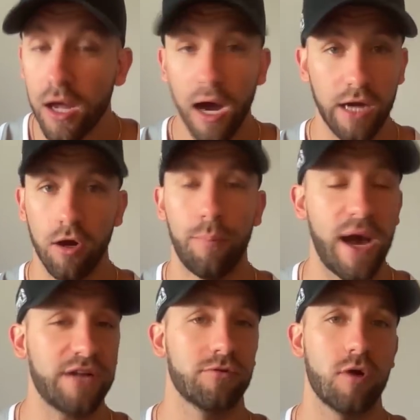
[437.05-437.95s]
I know
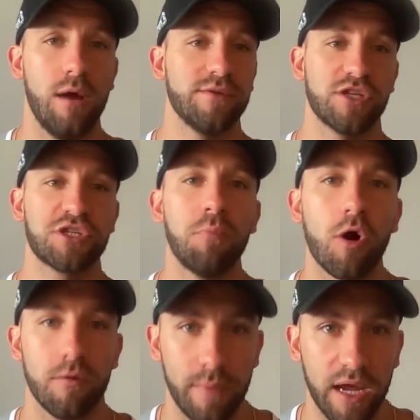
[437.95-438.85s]
Patrick Graham is a
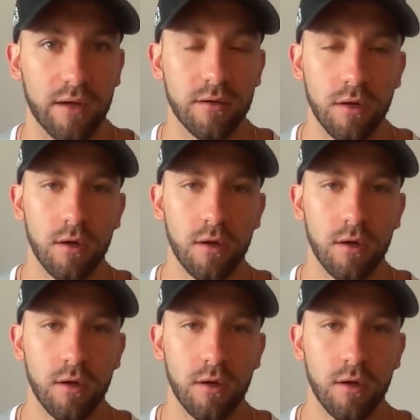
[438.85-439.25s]
smart man.